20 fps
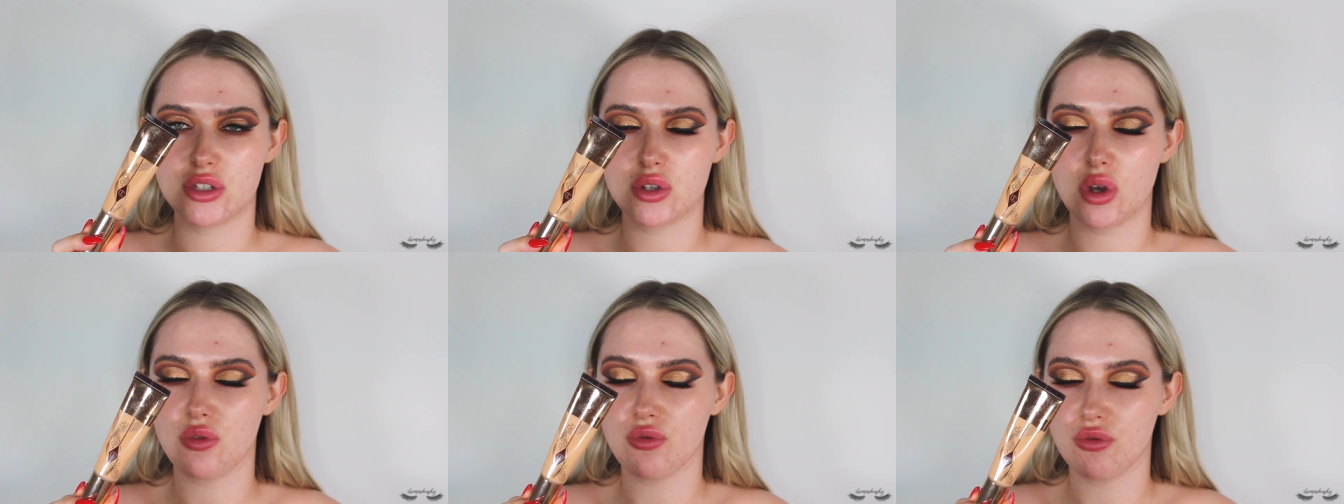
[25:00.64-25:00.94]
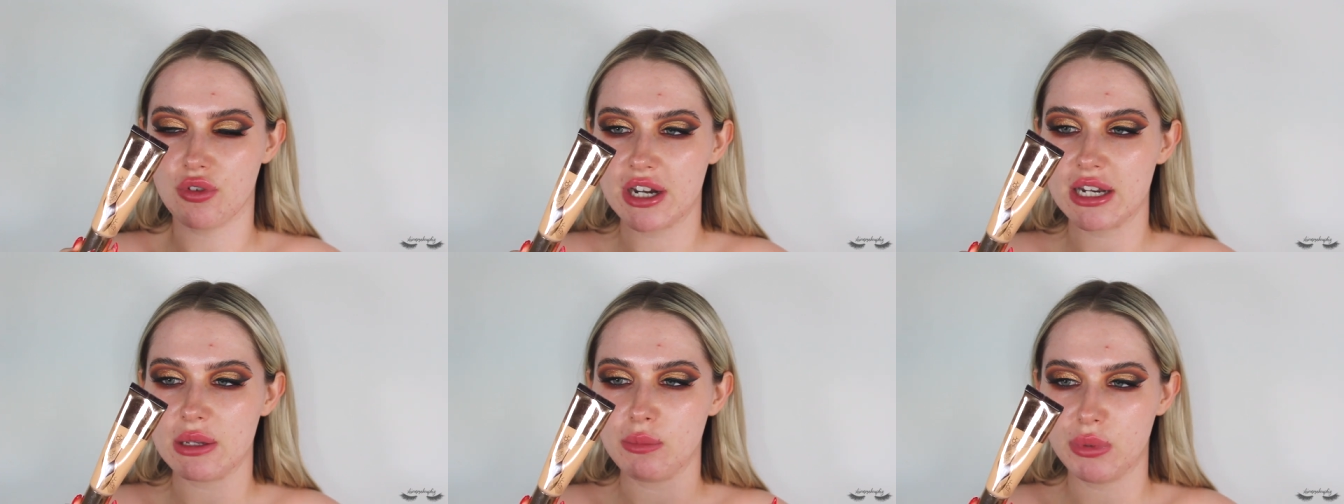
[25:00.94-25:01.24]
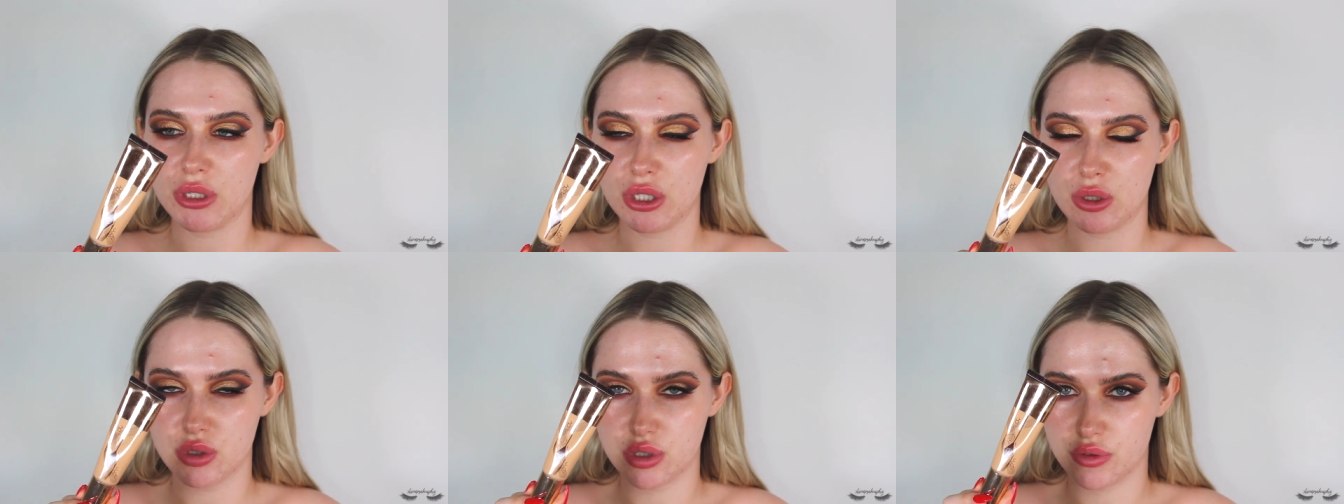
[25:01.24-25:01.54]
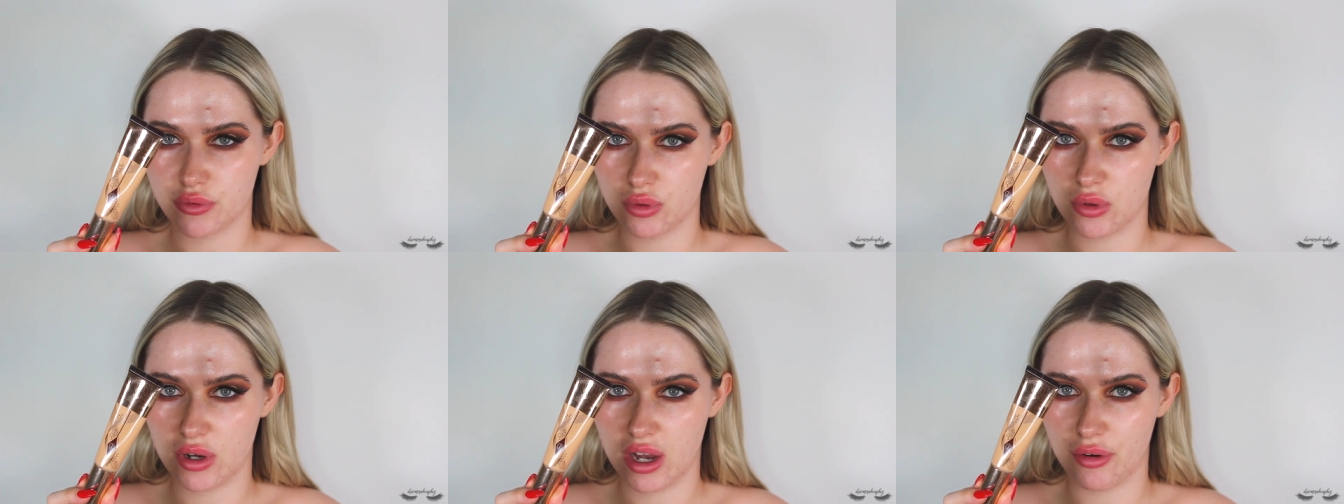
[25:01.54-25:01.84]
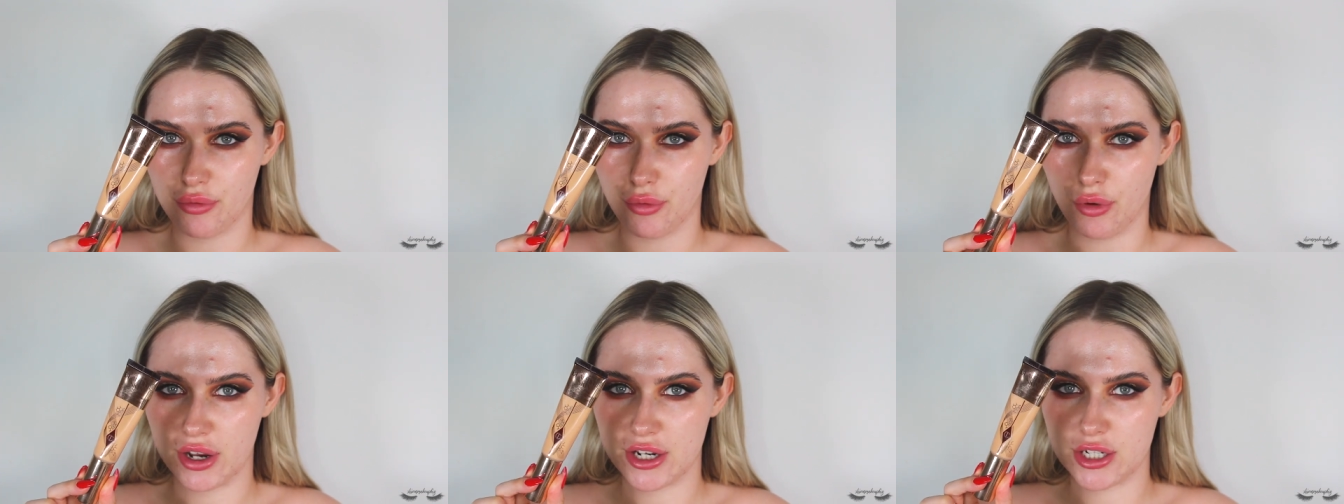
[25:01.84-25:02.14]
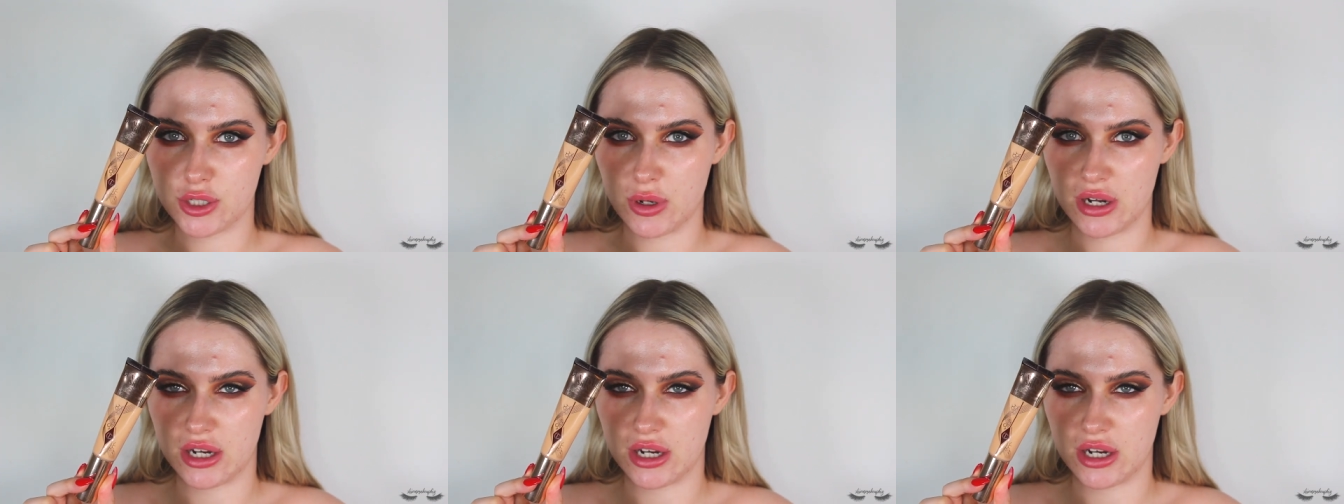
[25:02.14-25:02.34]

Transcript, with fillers: It's got really beautiful coverage